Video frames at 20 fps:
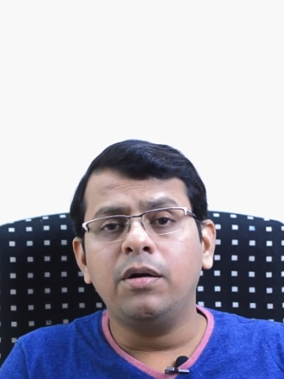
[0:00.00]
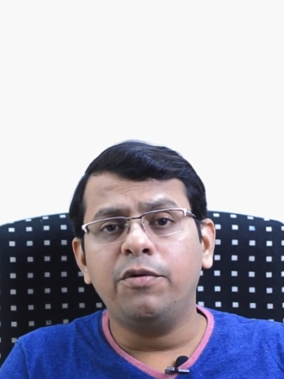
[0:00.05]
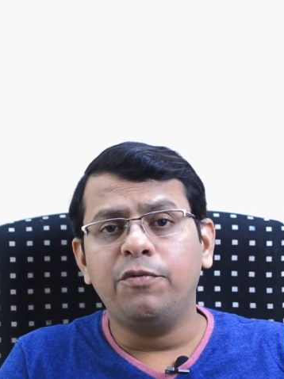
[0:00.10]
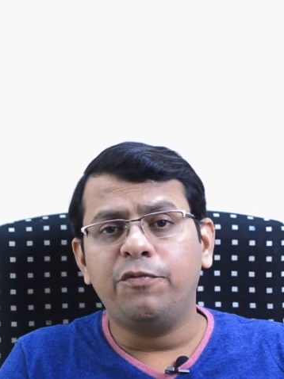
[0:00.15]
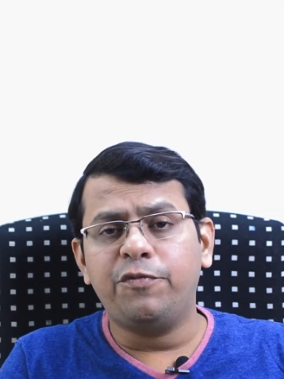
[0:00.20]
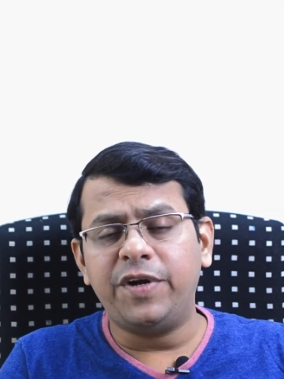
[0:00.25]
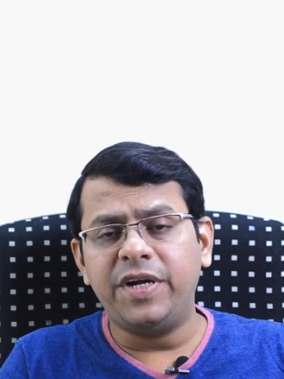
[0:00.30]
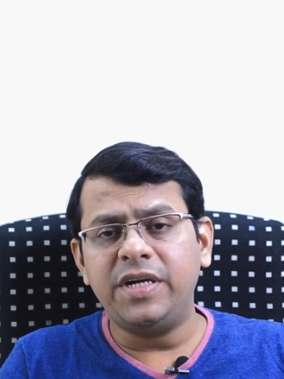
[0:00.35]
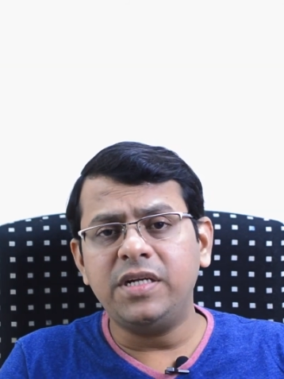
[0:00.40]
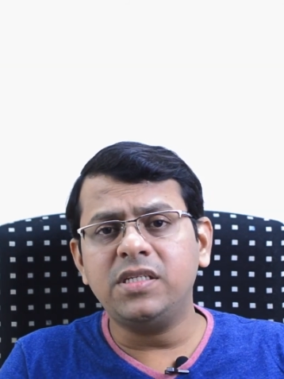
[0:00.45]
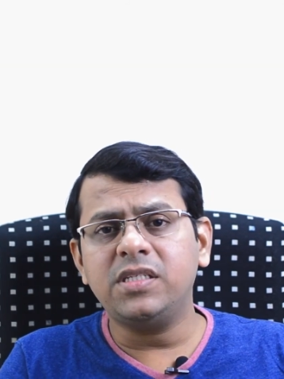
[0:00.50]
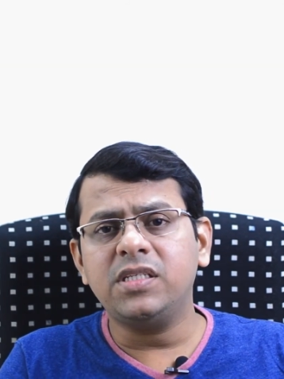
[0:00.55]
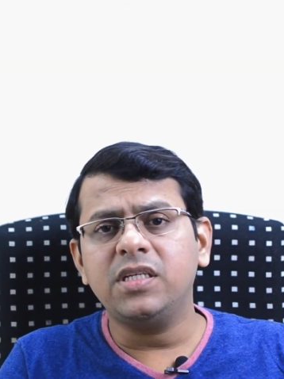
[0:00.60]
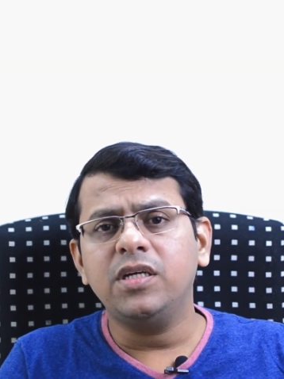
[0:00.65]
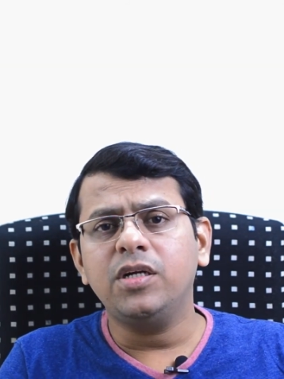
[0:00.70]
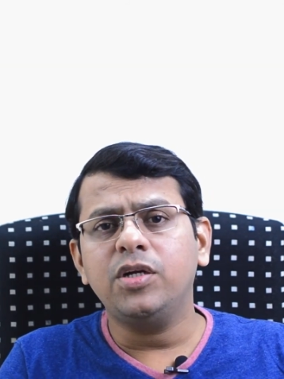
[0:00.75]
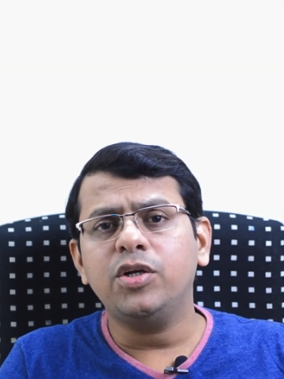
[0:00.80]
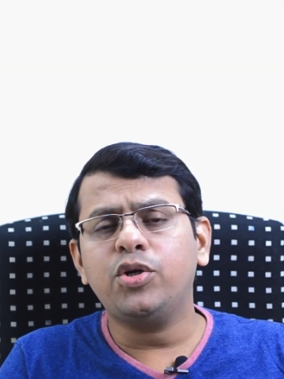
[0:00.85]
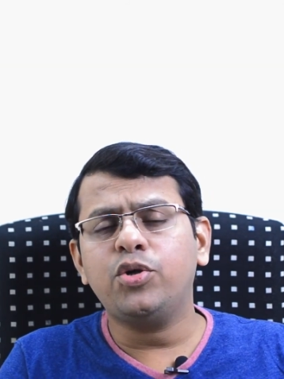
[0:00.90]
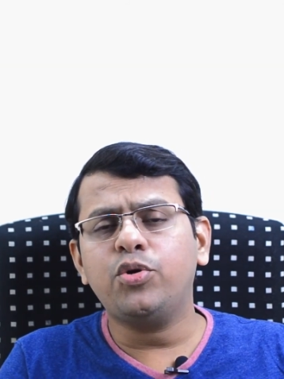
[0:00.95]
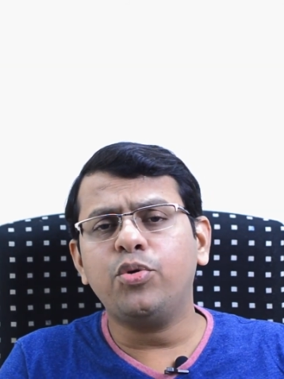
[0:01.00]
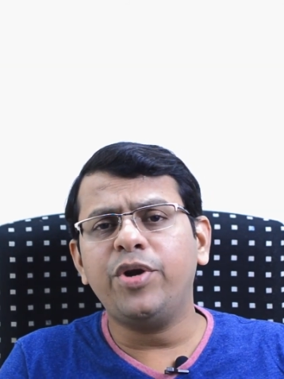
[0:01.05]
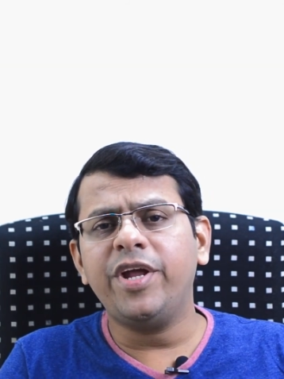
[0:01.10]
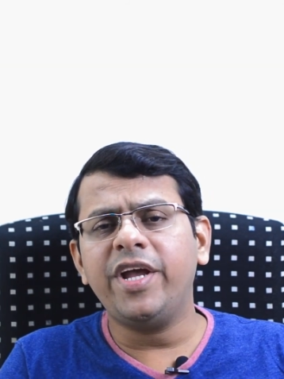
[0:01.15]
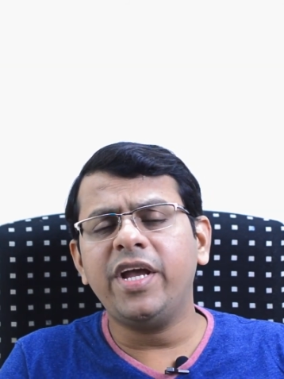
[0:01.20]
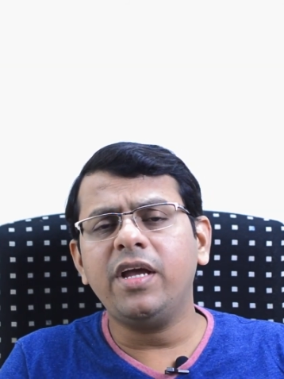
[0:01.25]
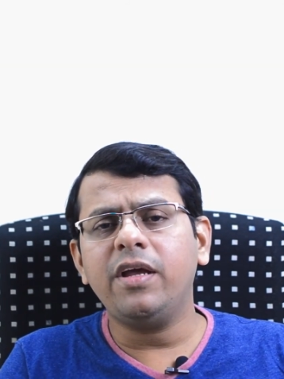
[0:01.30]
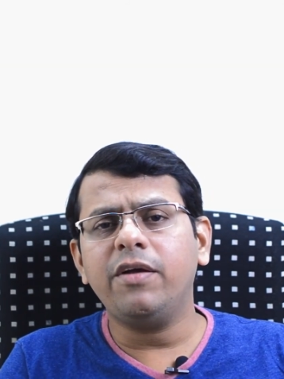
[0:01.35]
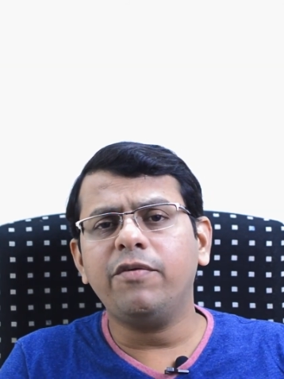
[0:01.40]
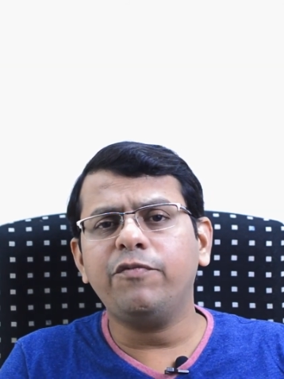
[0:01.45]
Friends,
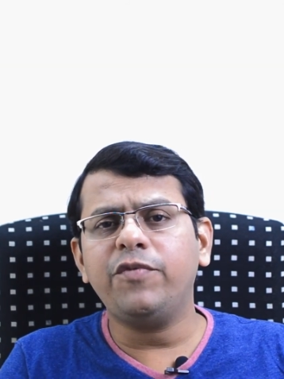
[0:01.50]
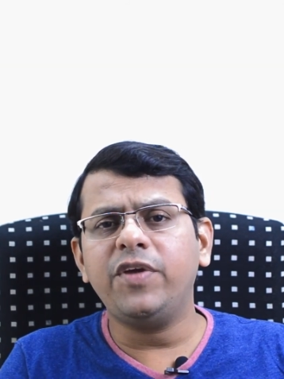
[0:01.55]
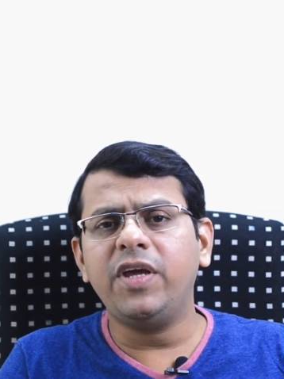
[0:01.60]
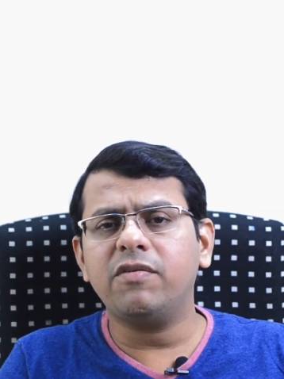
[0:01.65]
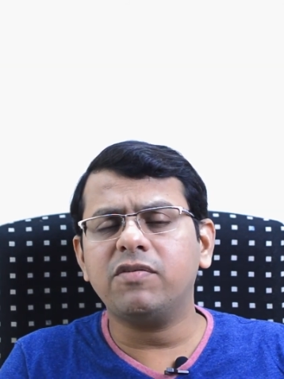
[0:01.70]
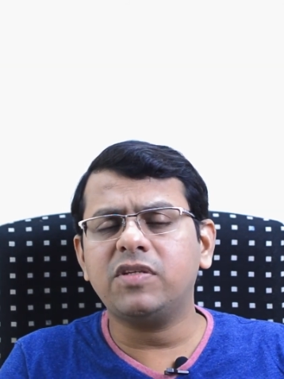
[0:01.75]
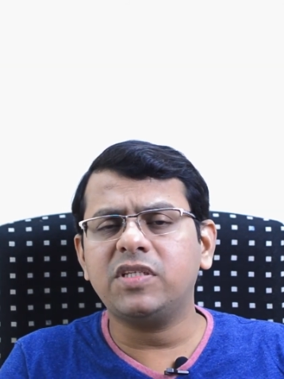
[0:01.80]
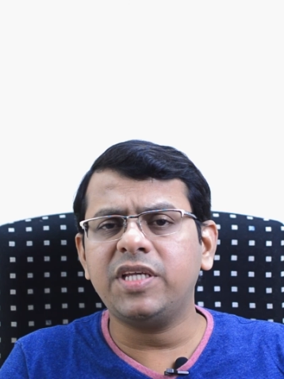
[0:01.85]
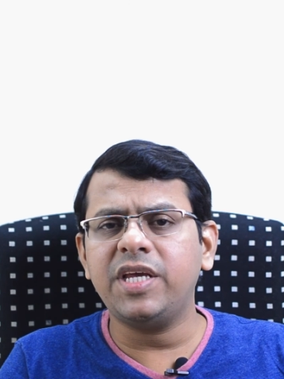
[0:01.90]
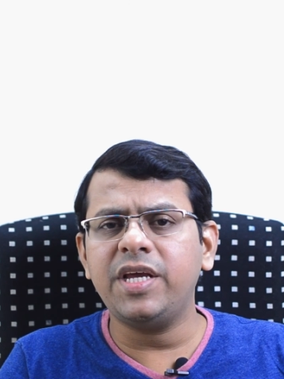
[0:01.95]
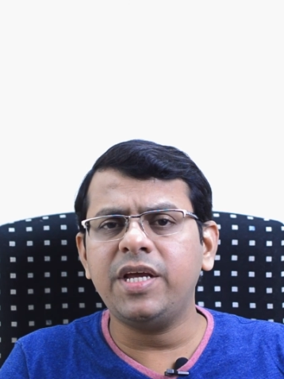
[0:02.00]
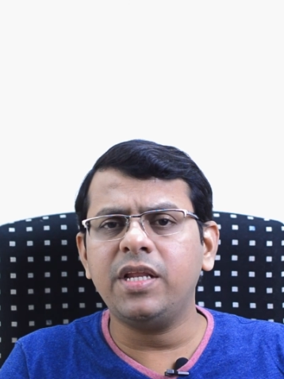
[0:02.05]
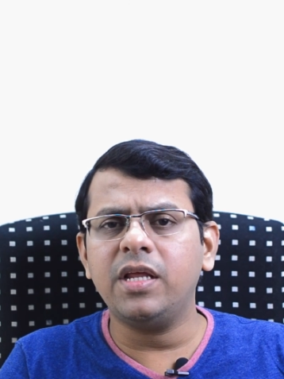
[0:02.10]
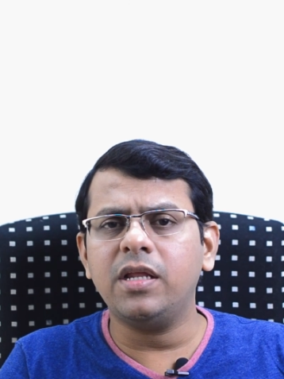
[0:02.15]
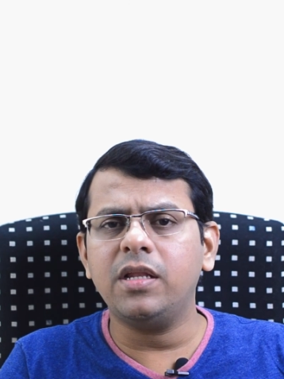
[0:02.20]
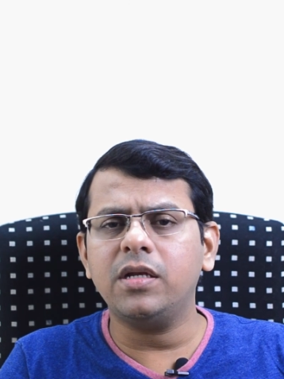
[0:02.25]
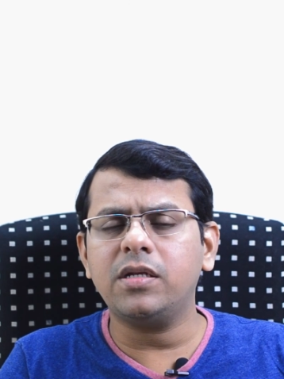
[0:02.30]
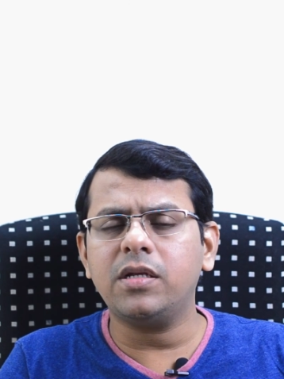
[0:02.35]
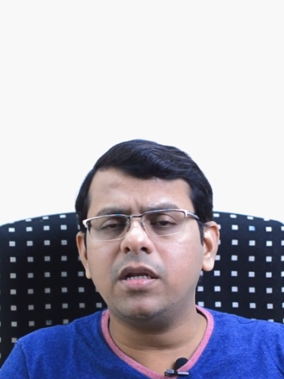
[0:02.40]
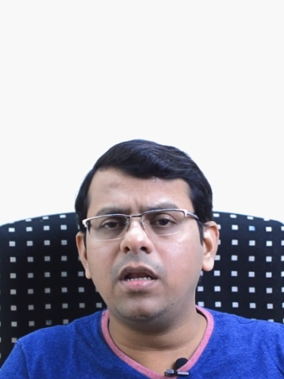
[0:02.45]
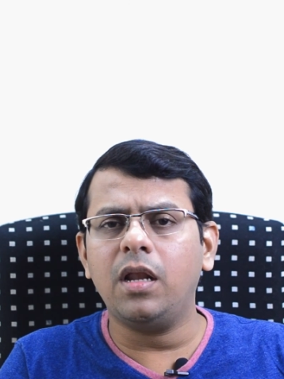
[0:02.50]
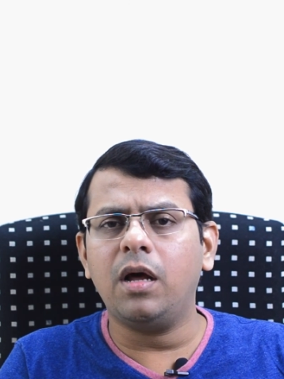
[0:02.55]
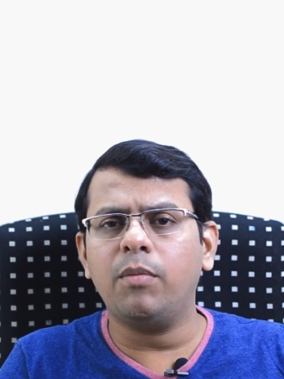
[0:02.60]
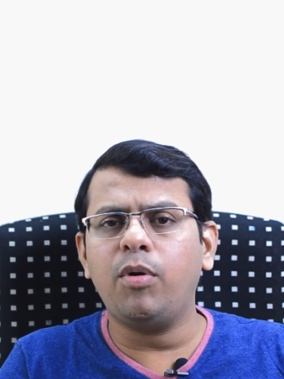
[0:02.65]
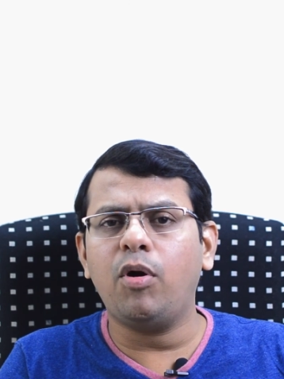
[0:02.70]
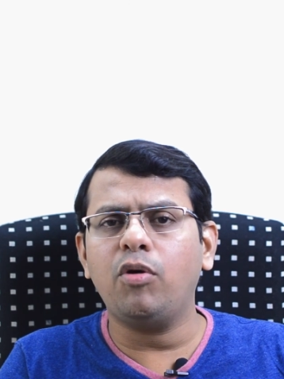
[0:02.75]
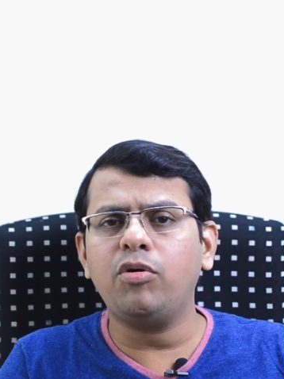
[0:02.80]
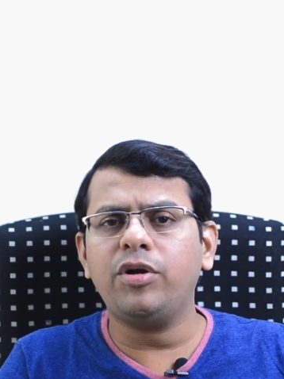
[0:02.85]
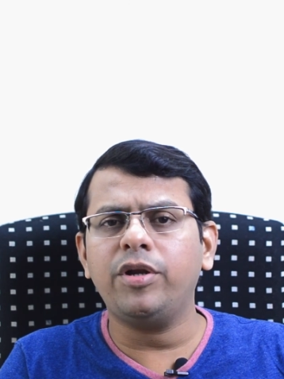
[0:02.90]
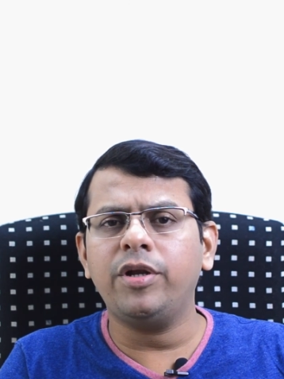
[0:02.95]
today we have seen a little
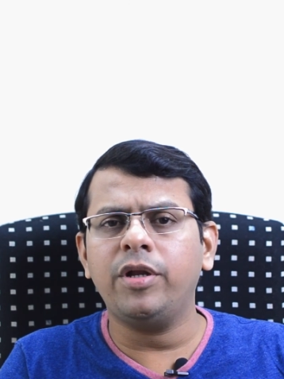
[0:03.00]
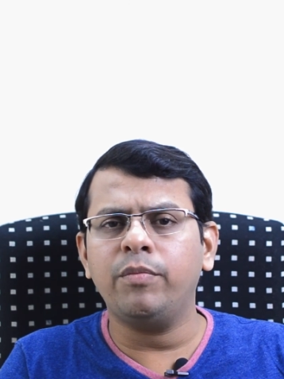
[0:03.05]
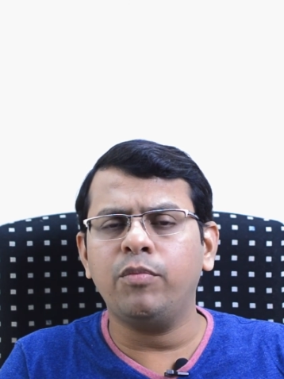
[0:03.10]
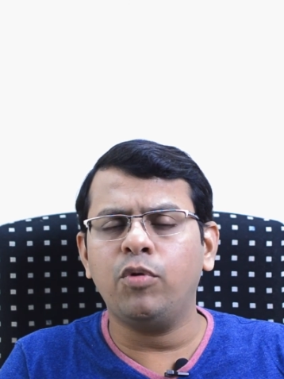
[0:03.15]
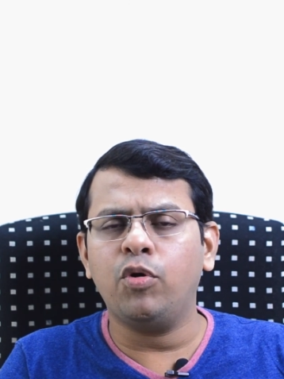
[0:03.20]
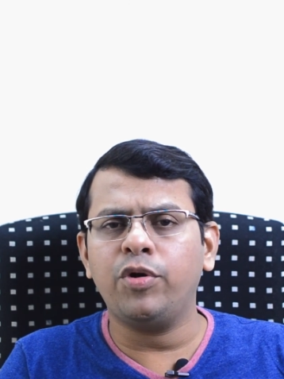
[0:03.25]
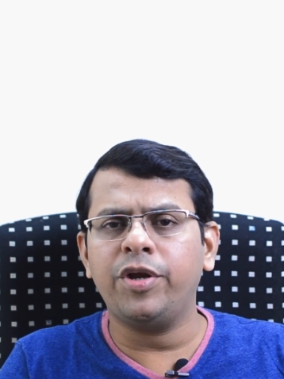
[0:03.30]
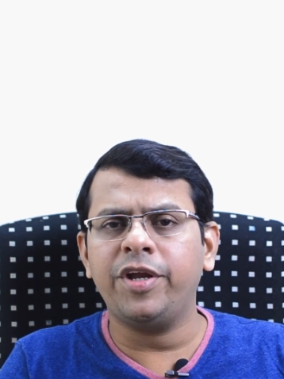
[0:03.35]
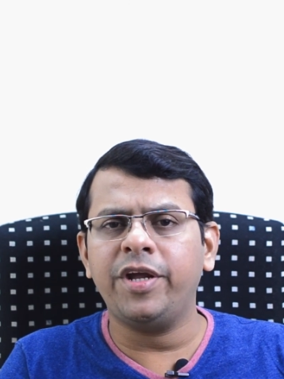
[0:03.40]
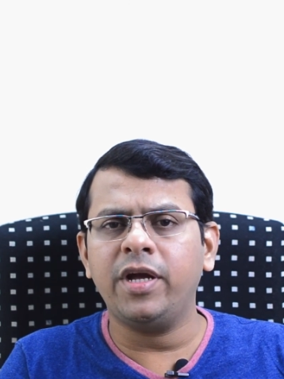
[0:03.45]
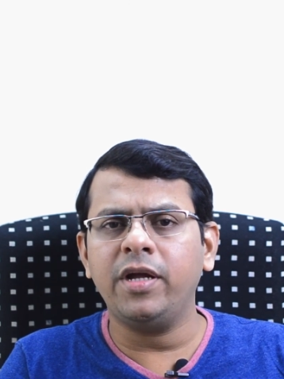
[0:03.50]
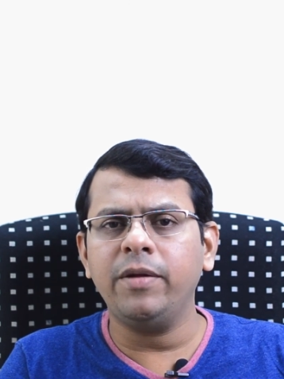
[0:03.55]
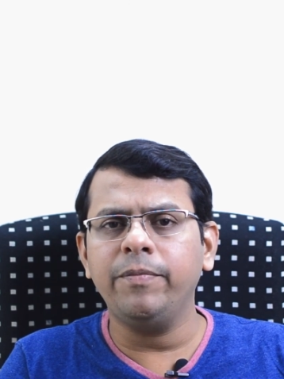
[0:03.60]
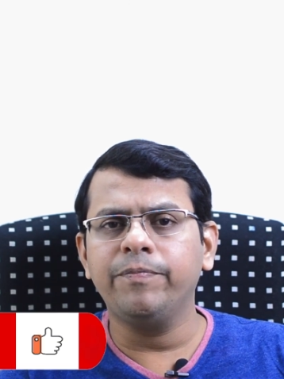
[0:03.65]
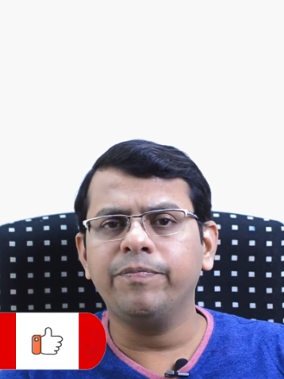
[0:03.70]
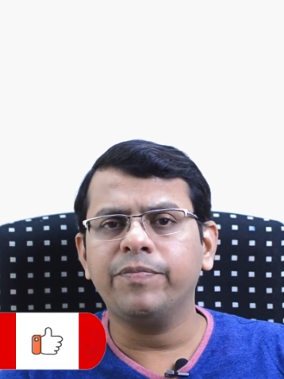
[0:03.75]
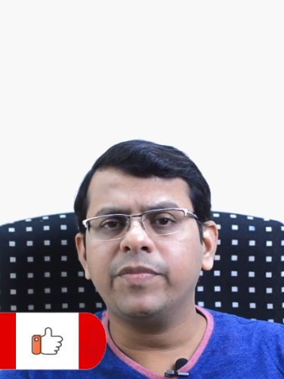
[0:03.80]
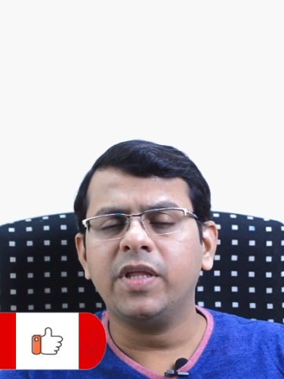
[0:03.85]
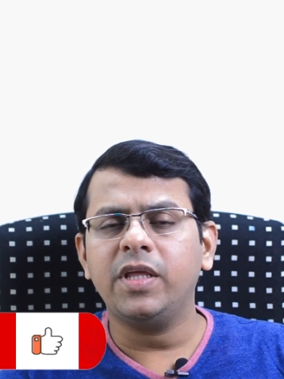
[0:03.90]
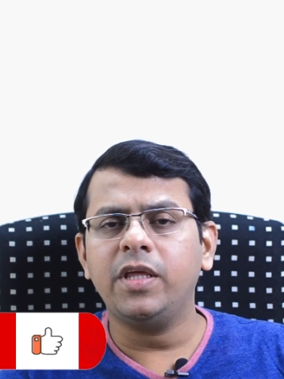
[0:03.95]
about pneumonia.